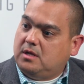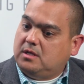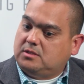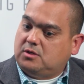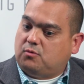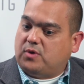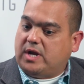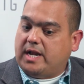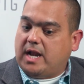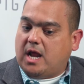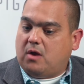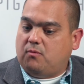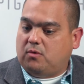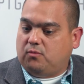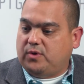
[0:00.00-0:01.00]
So right
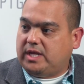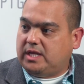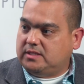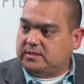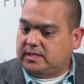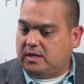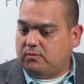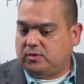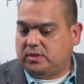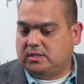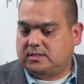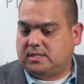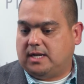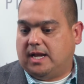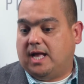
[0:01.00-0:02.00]
now, what we can say with
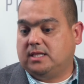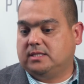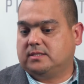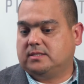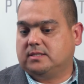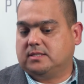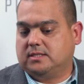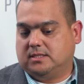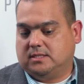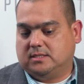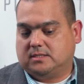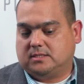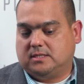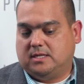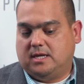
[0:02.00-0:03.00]
this analysis
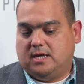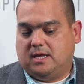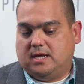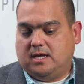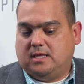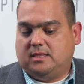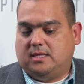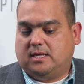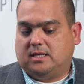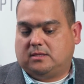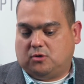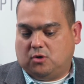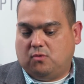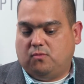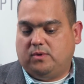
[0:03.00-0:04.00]
is that
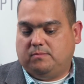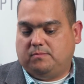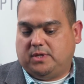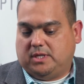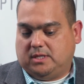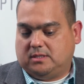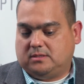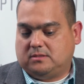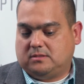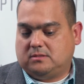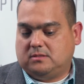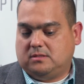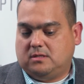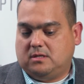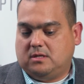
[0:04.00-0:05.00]
growing pigs